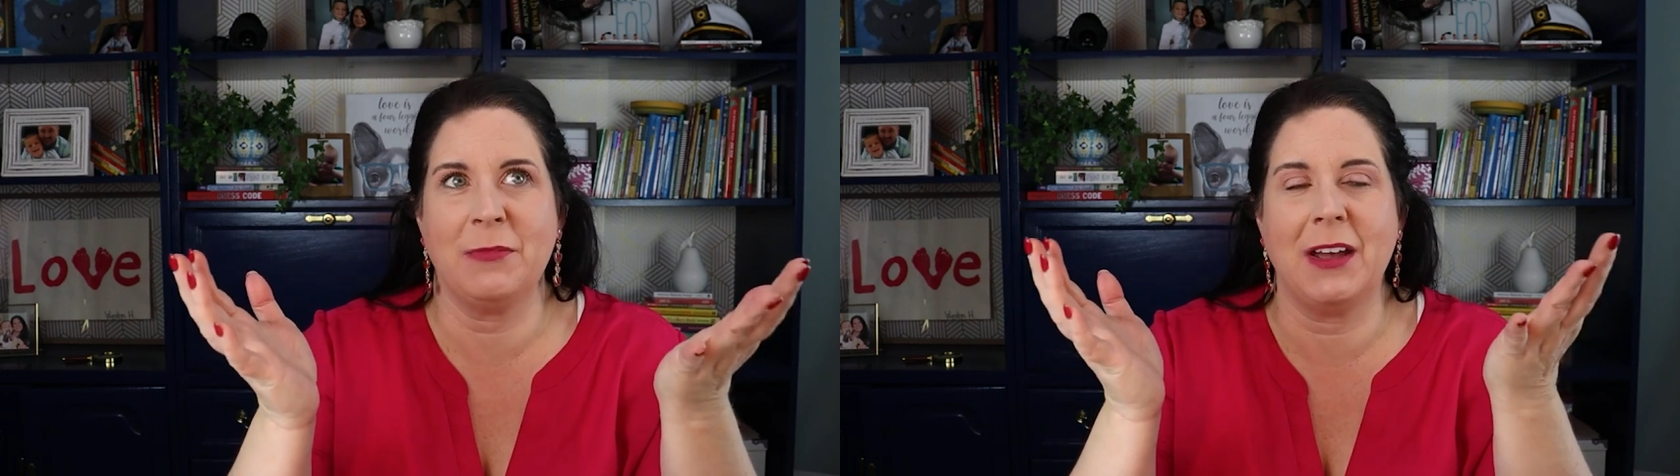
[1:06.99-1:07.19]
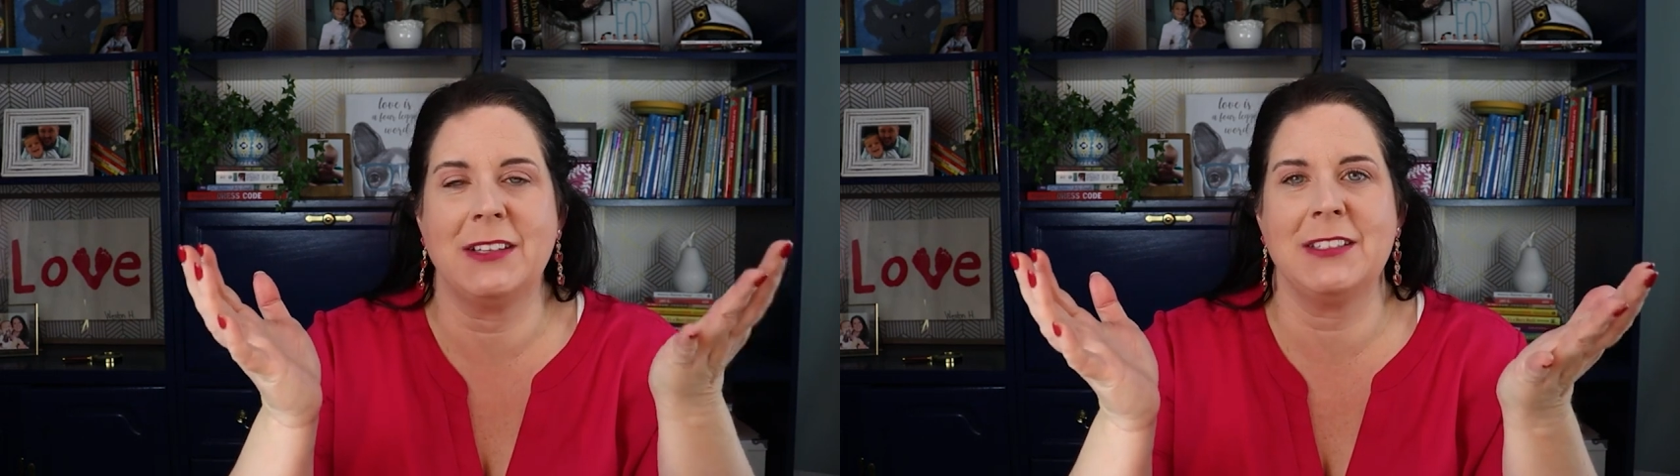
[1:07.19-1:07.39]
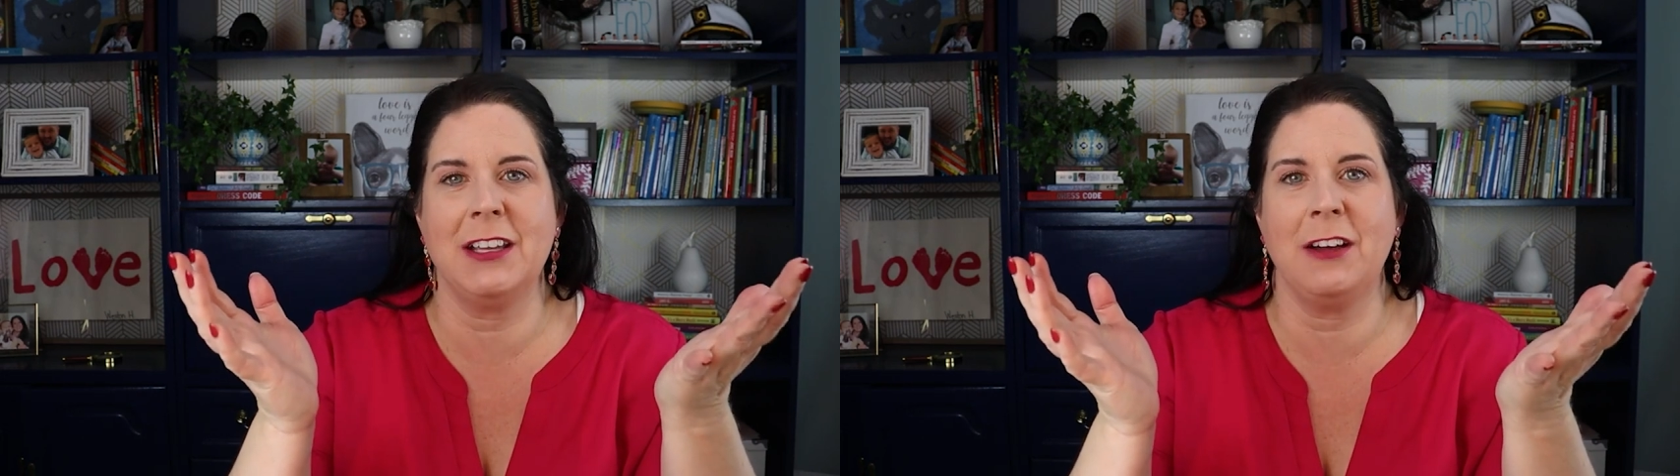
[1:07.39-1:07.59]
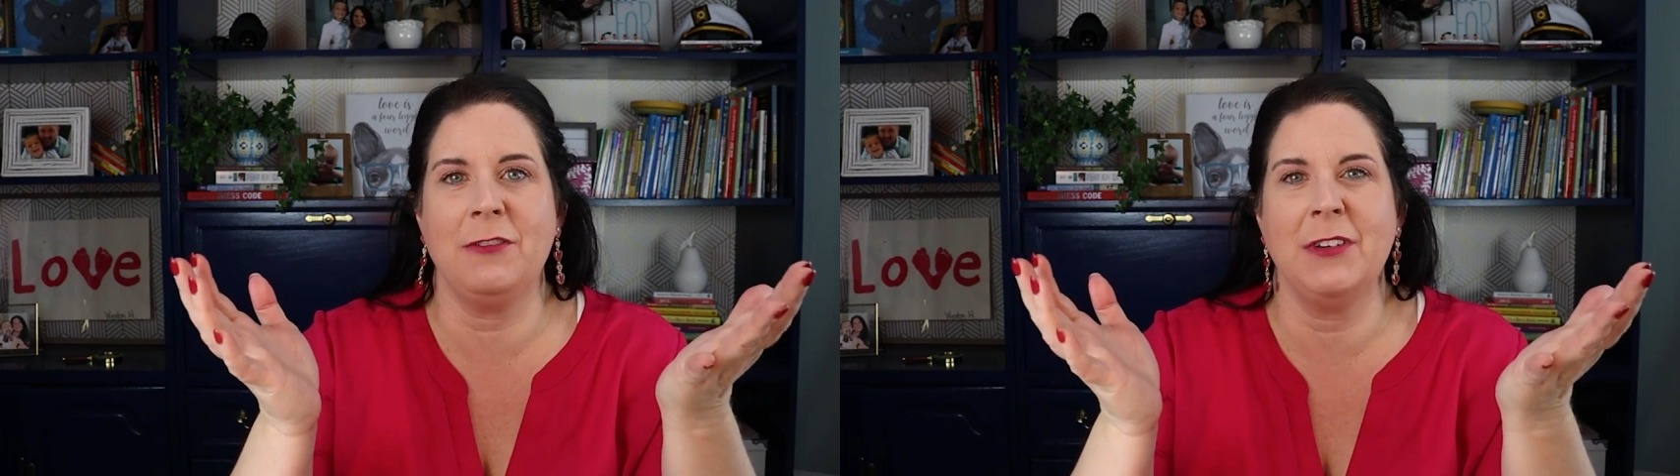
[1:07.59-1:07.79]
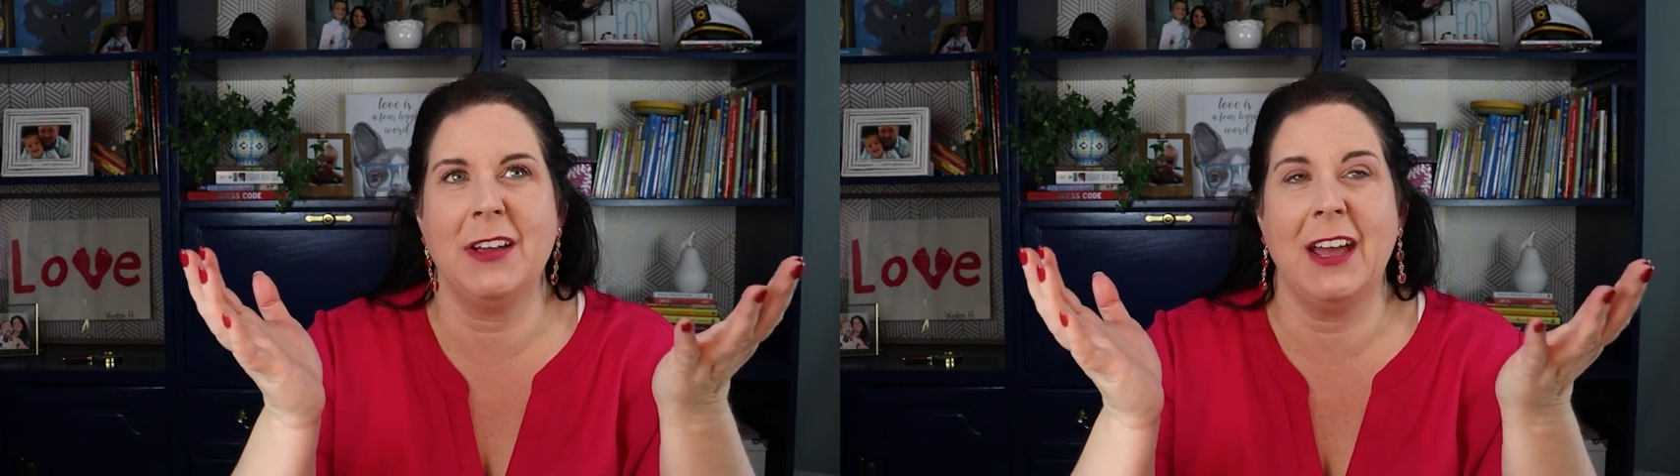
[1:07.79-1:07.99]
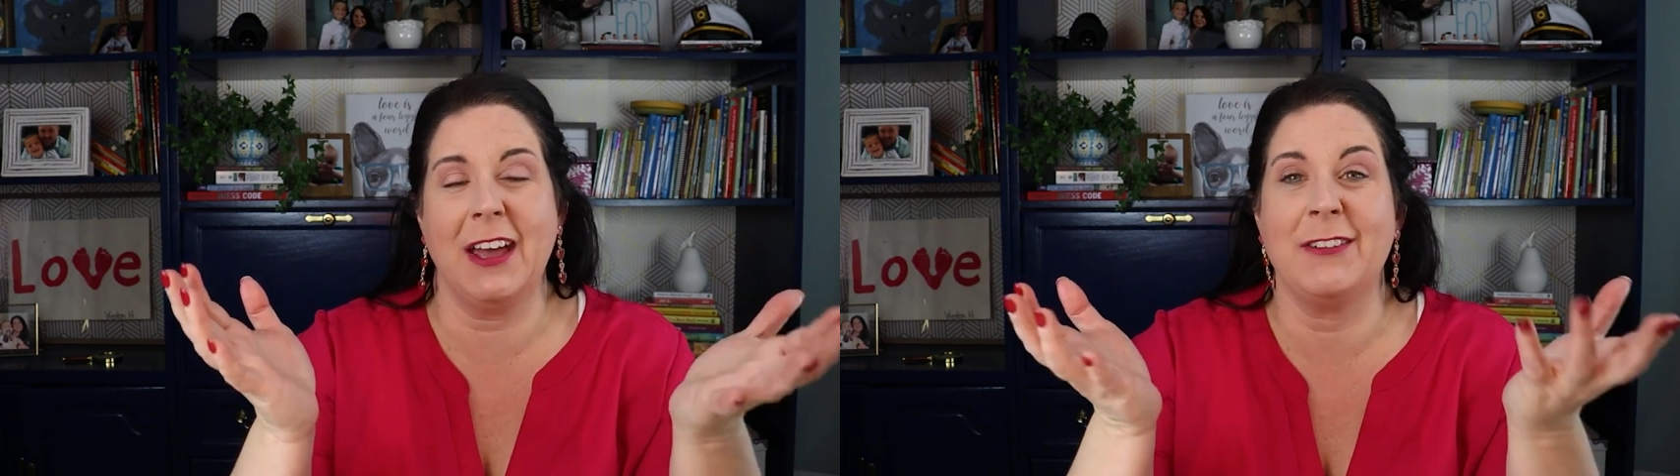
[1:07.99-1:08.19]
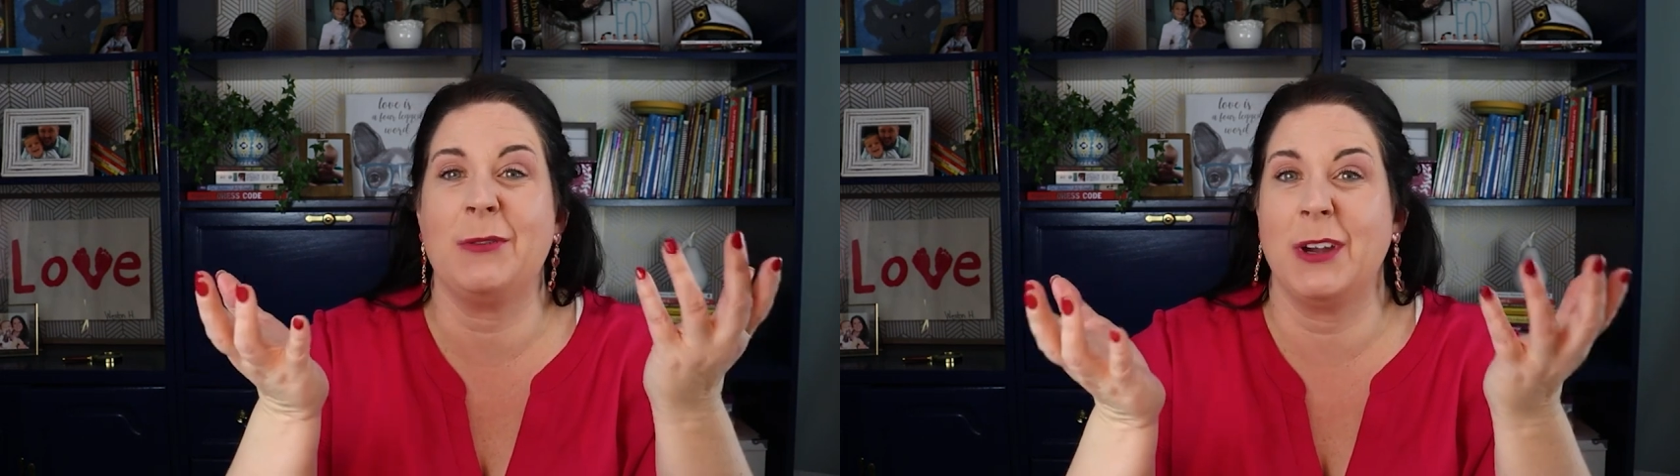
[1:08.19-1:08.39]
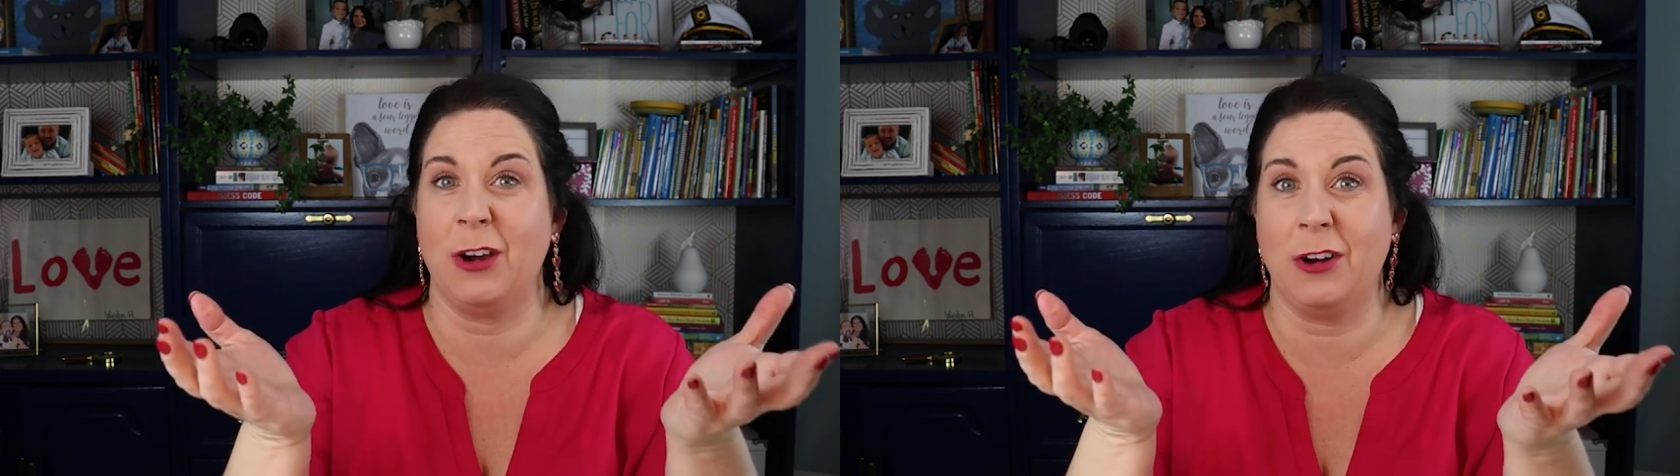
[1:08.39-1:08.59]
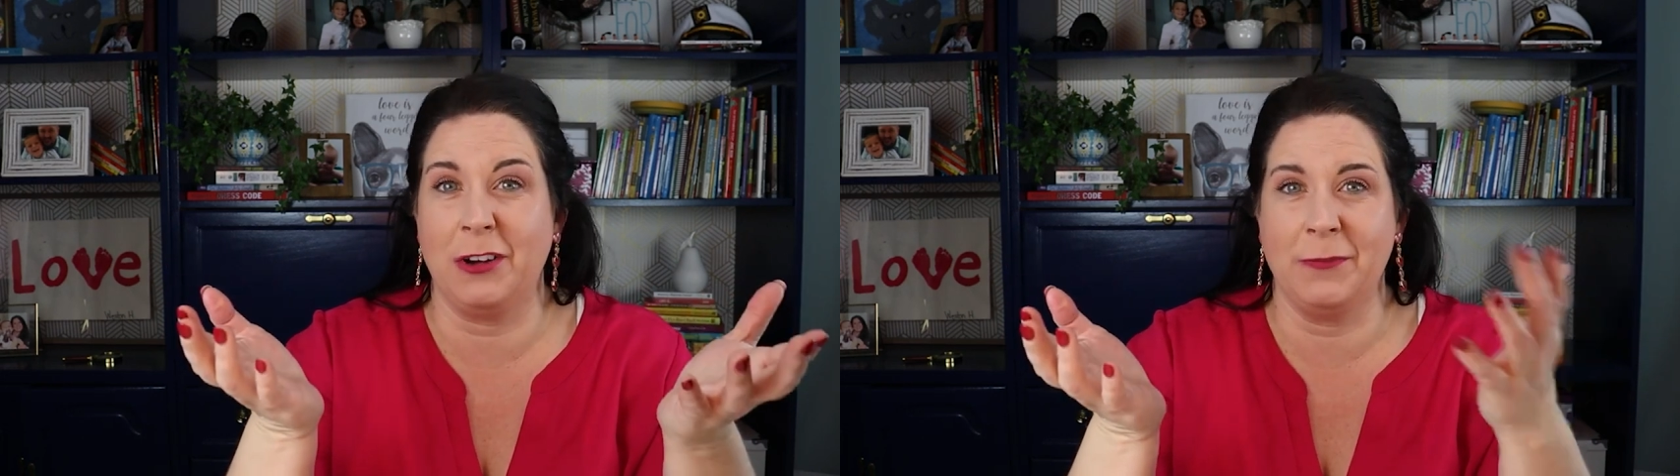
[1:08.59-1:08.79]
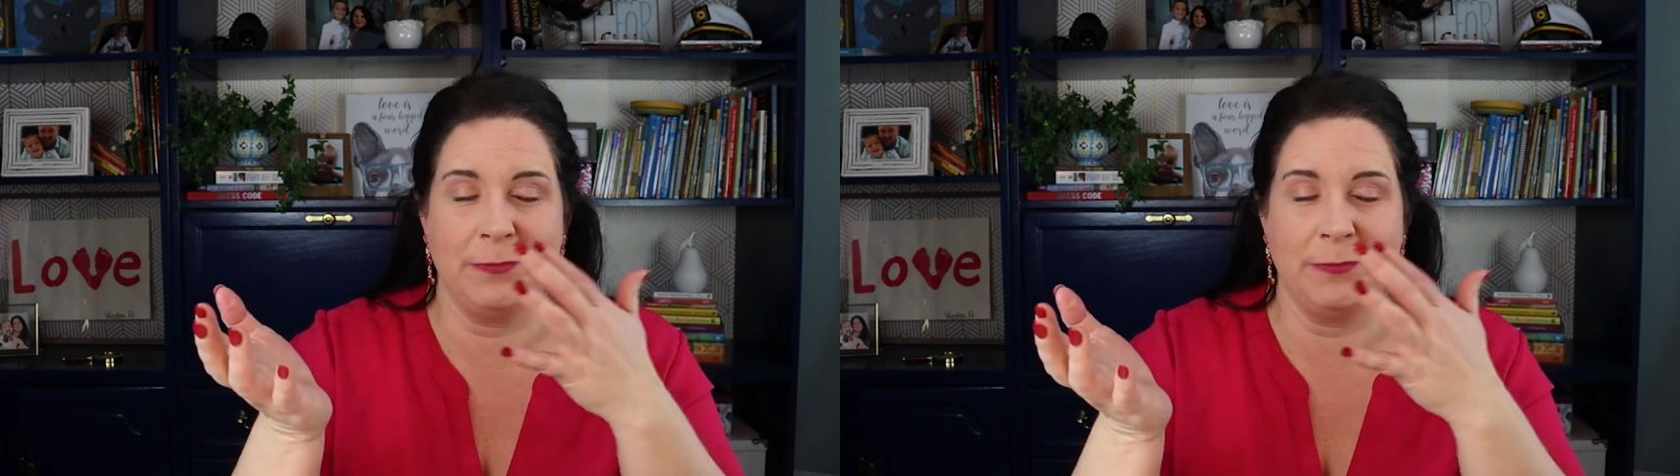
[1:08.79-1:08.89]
myself, haven't we all?